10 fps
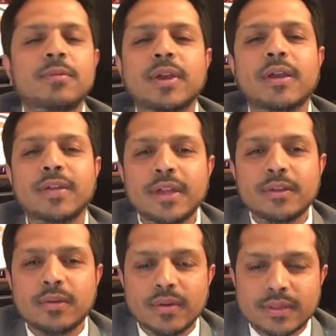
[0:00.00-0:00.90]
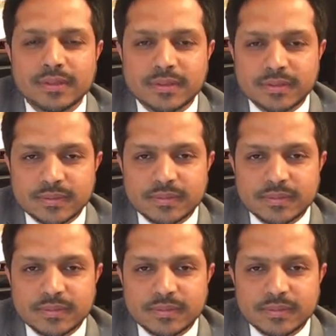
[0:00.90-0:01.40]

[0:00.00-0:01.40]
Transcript: we are ignorant.